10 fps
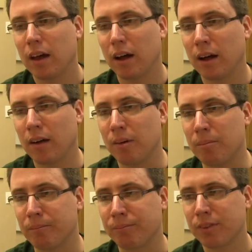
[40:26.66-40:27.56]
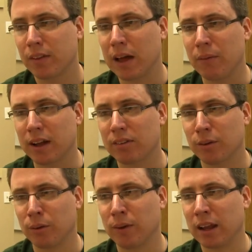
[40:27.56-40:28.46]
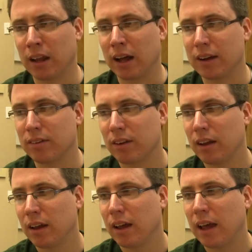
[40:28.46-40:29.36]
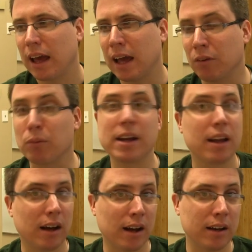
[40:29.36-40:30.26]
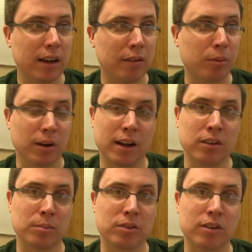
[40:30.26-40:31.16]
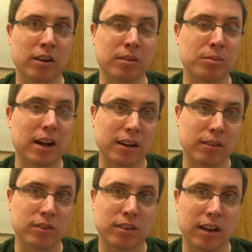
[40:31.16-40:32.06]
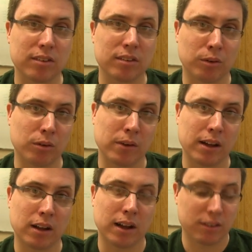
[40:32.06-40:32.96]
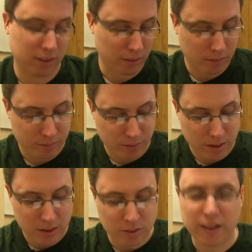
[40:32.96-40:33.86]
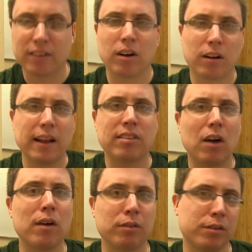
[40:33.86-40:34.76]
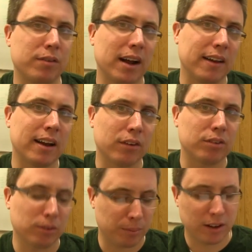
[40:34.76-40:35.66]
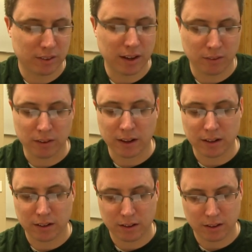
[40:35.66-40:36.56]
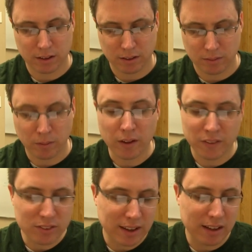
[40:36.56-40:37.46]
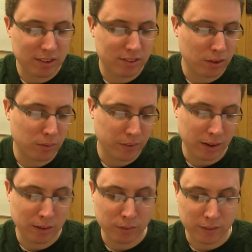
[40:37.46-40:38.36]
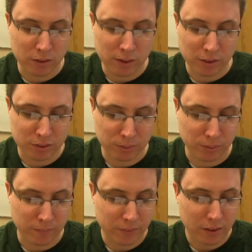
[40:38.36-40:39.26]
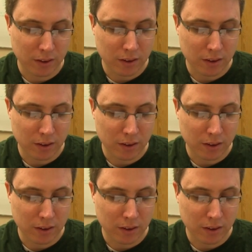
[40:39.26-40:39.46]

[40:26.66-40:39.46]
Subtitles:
That one gets thrown away a lot. And recon, if we're not using mysterious objectives, gets thrown away a lot too. So that's how I've refined that house rule, because I agree that, well, in this case, even with the new house rule,